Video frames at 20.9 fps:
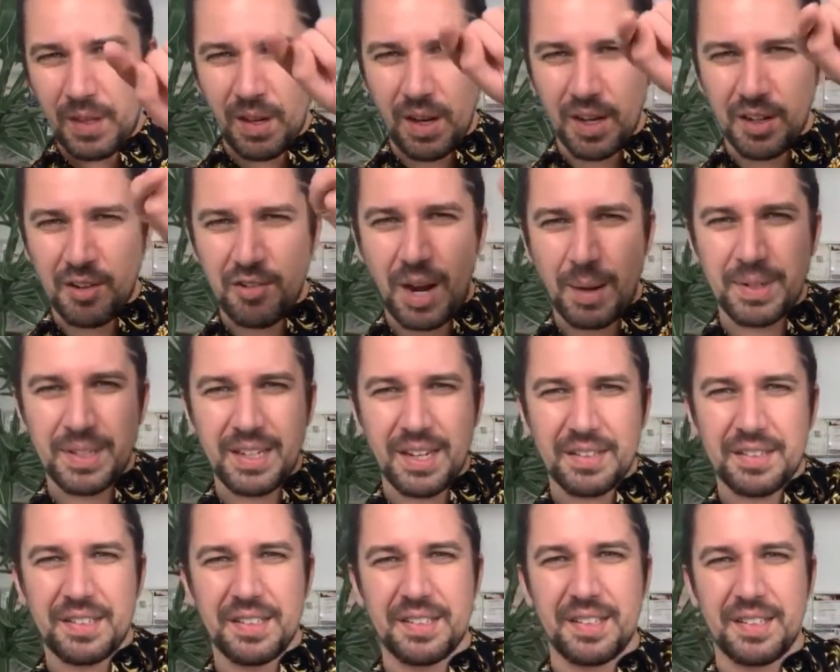Graben
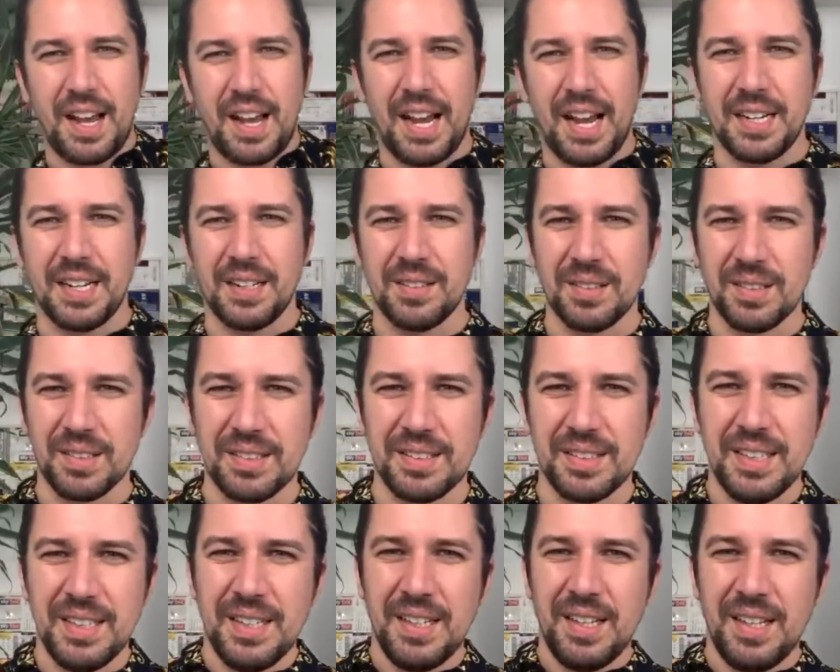gets his
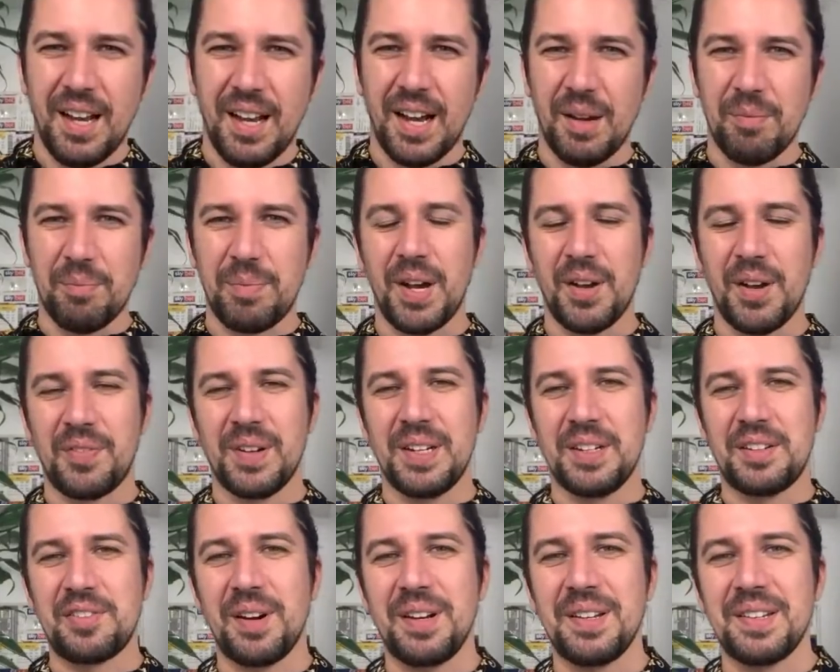angles
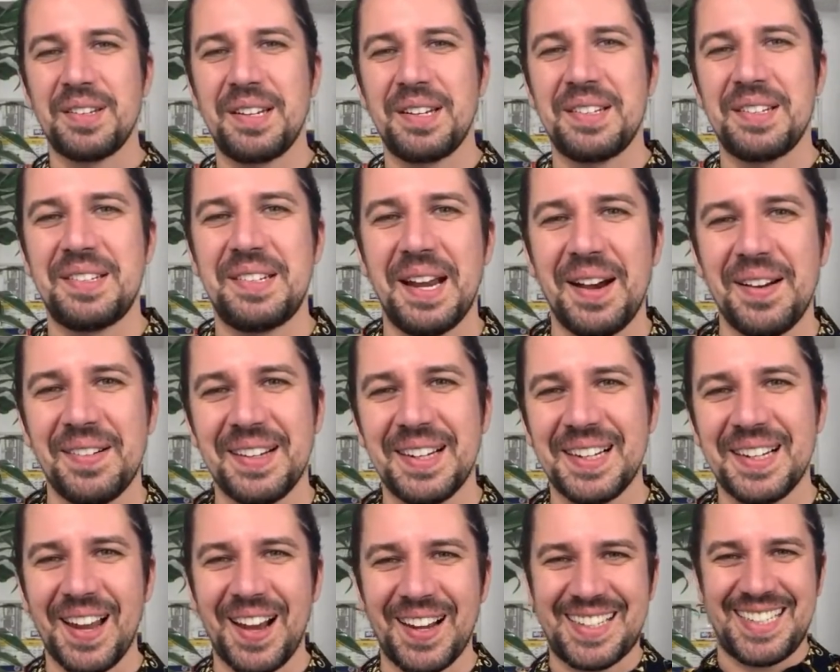perfectly. Trent says,
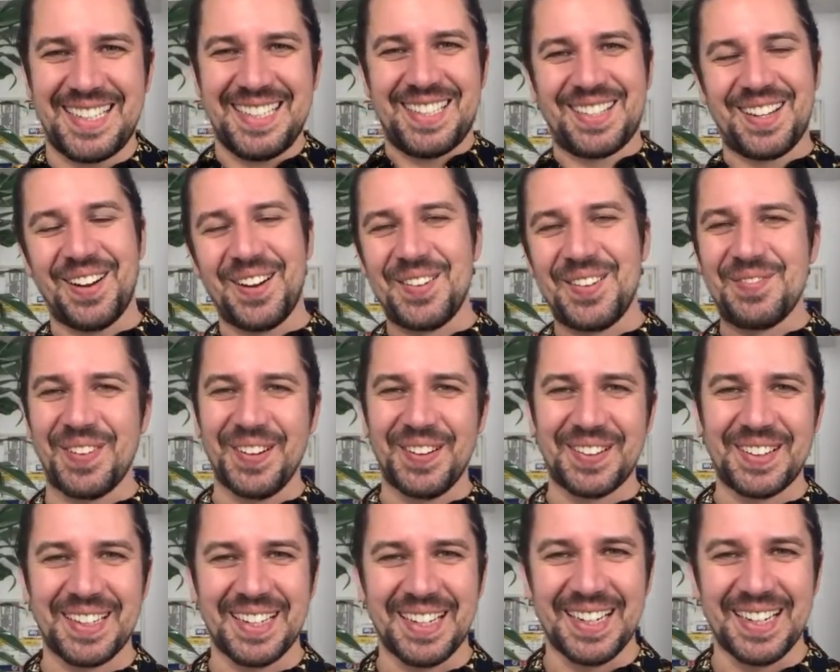Downing lucky toe poke.